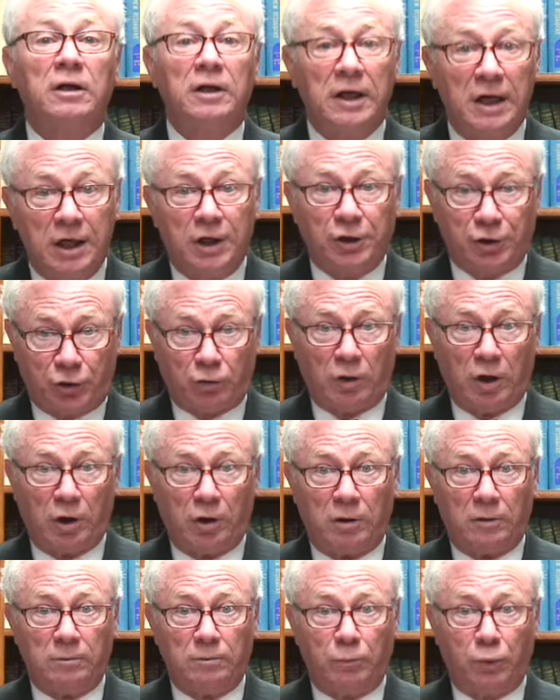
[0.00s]

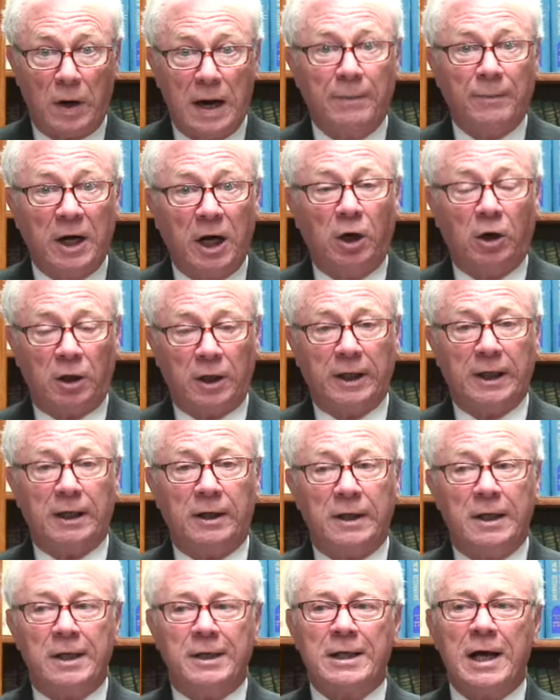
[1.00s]
Israel primarily.
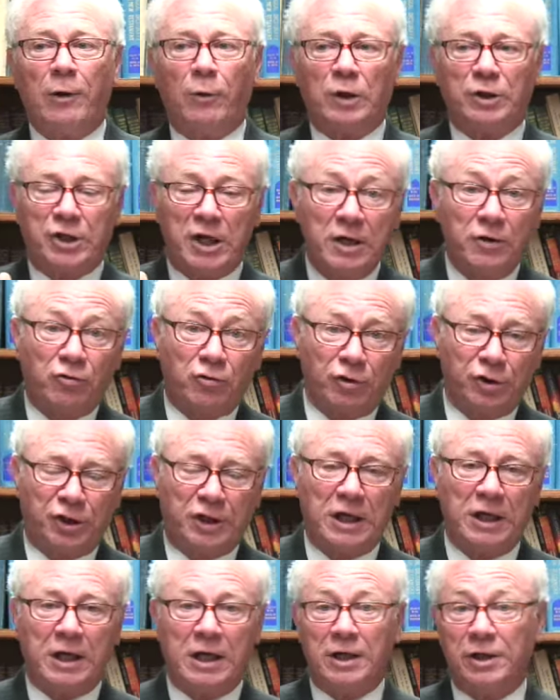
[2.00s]
Now, what's
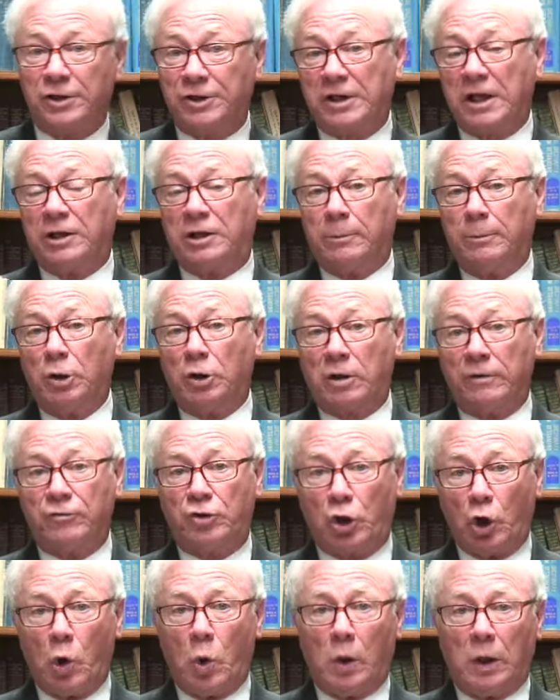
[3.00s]
interesting is that the book of
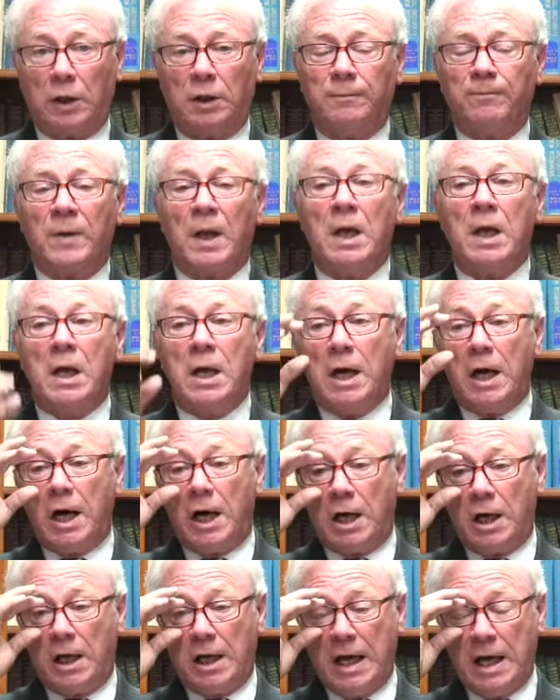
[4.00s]
Joel,
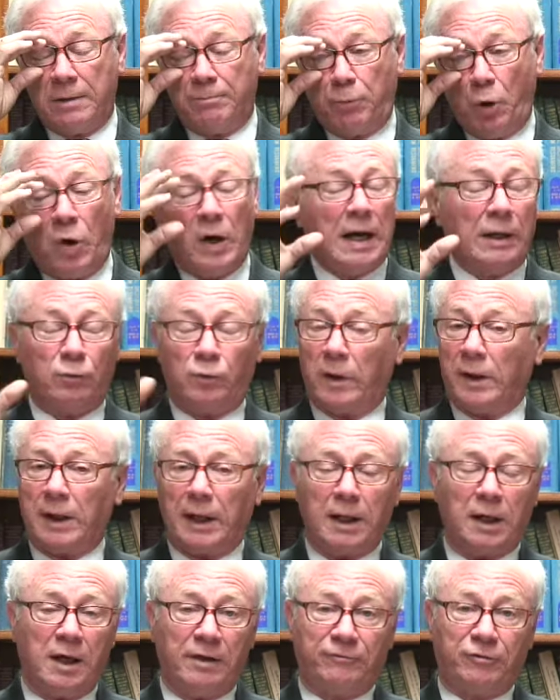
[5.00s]
uh, and boy, I'd
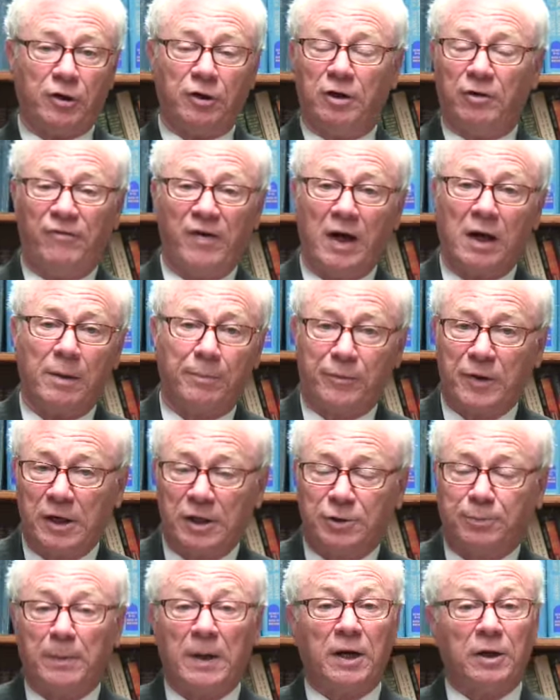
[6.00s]
really love to develop
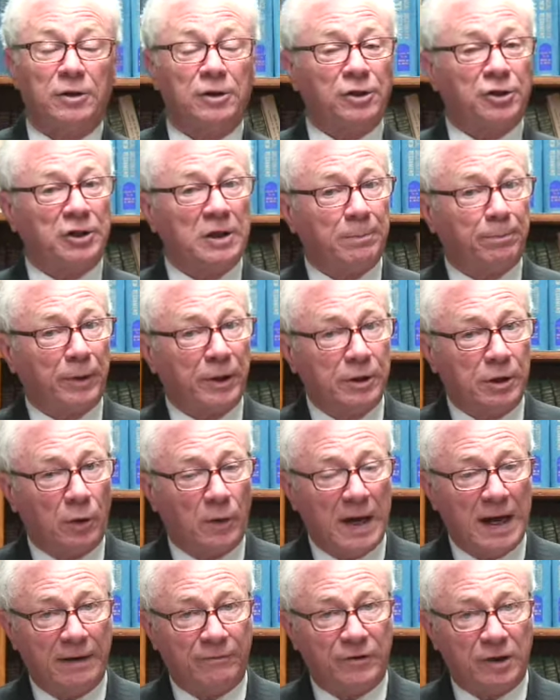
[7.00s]
this, but I just simply
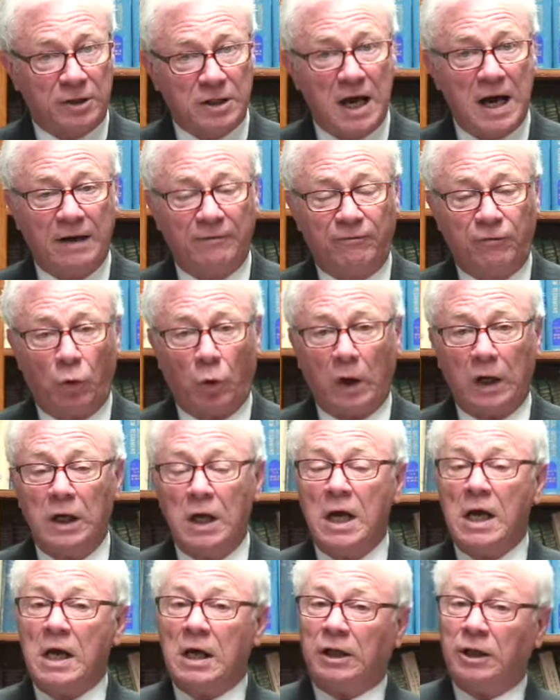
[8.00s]
don't have the time for it.
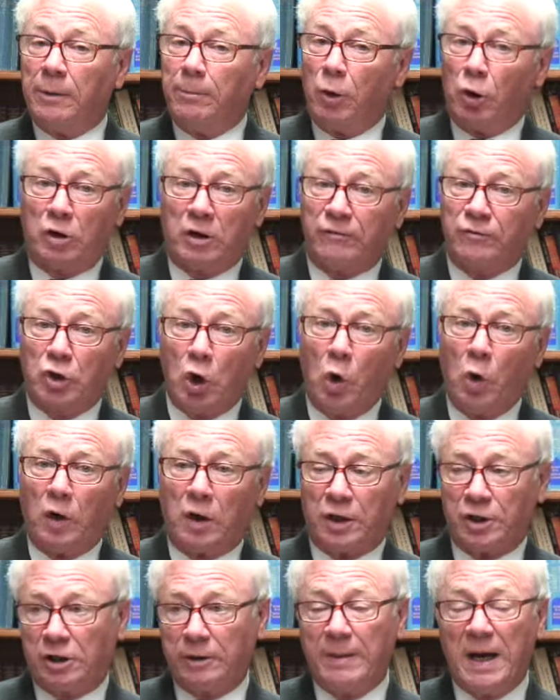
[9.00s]
The book of
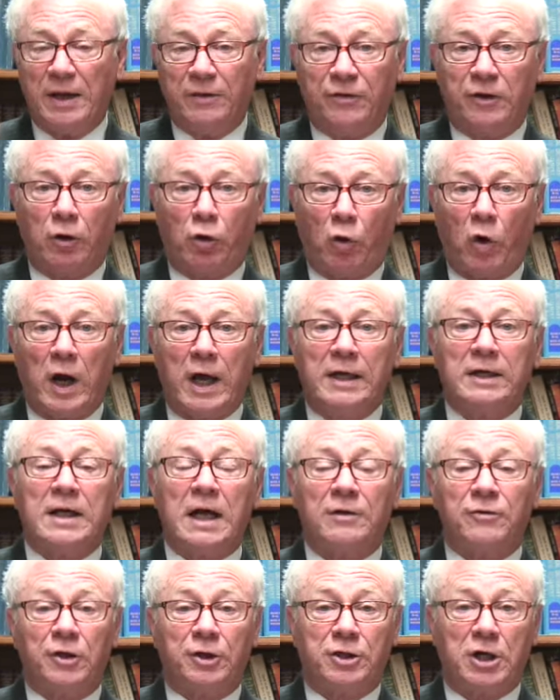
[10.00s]
Joel is about the great
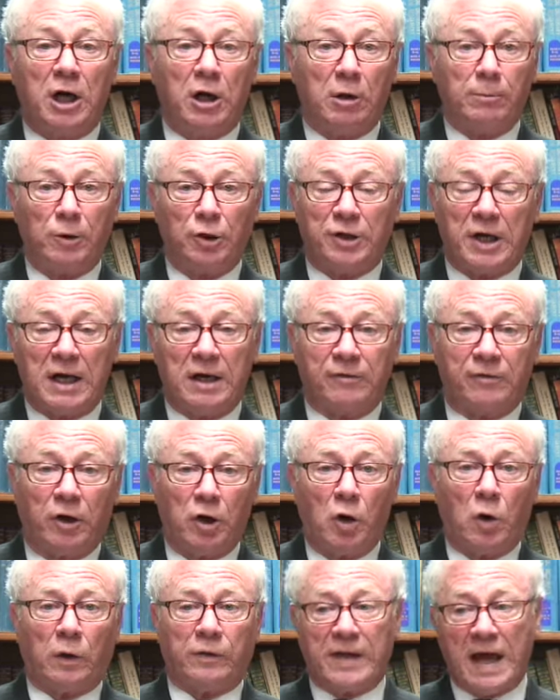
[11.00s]
and the terrible day of the
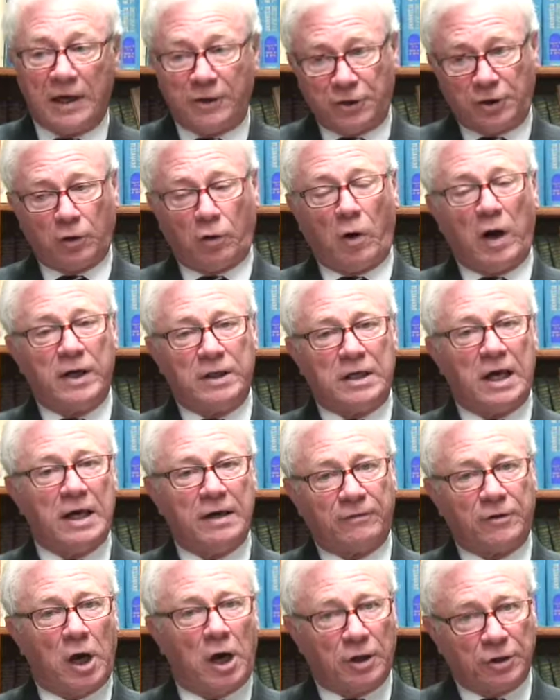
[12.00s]
Lord. That's the great day
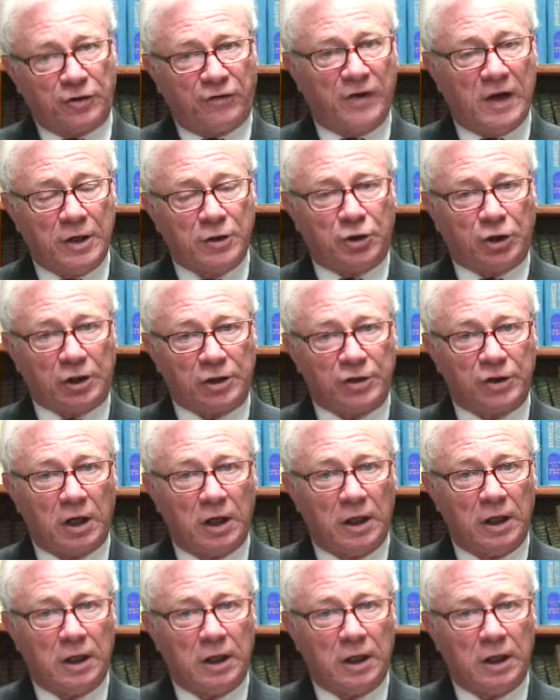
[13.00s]
of God's vengeance.